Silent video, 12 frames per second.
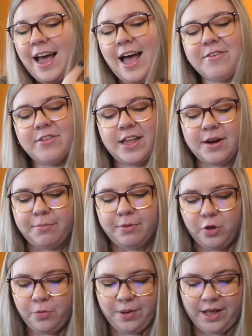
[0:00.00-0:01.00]
have a lot of
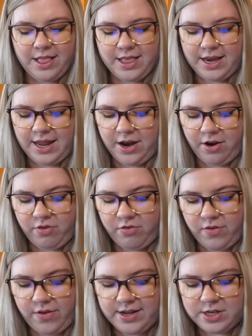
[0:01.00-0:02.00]
blue pins in here,
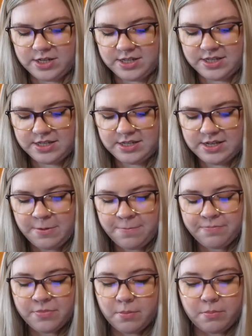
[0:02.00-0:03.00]
so I just
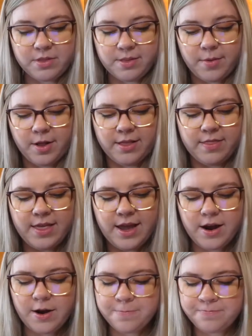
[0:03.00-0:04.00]
put them all in
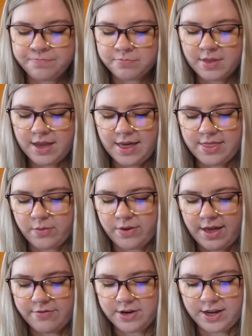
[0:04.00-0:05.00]
there. And then we
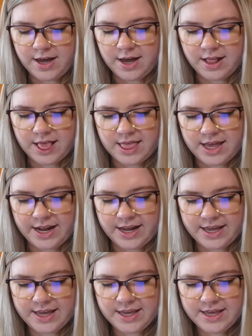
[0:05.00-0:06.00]
have a neon
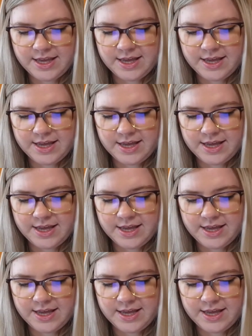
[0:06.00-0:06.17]
aesthetic,